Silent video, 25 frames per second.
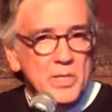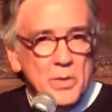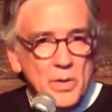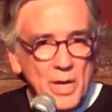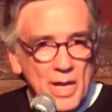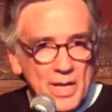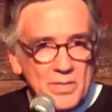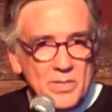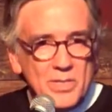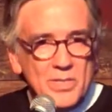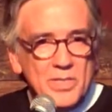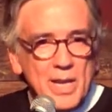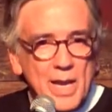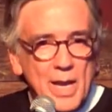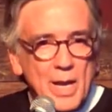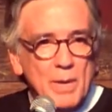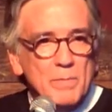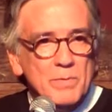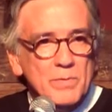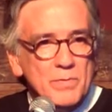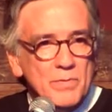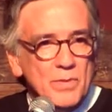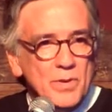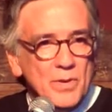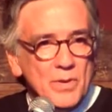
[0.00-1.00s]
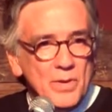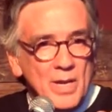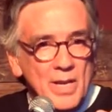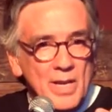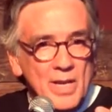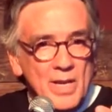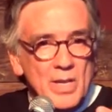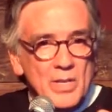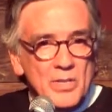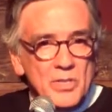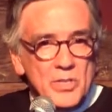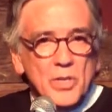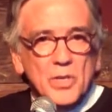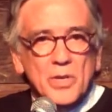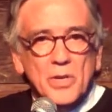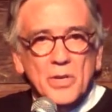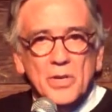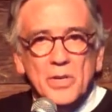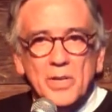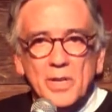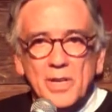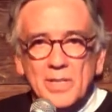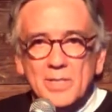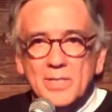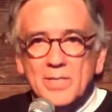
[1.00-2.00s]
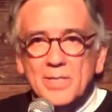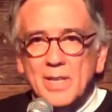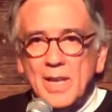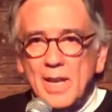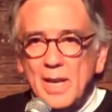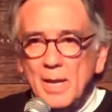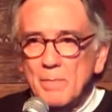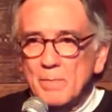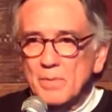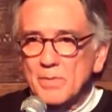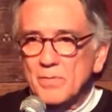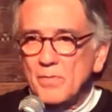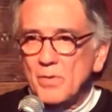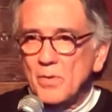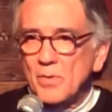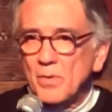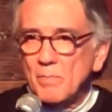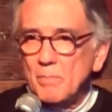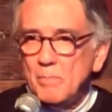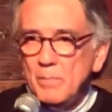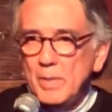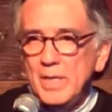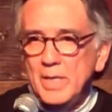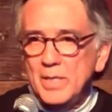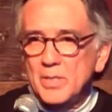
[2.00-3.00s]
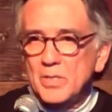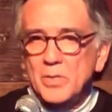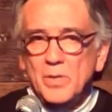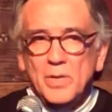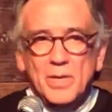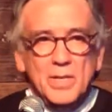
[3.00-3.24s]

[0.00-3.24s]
You had stamps for sugar. You had stamps for meat.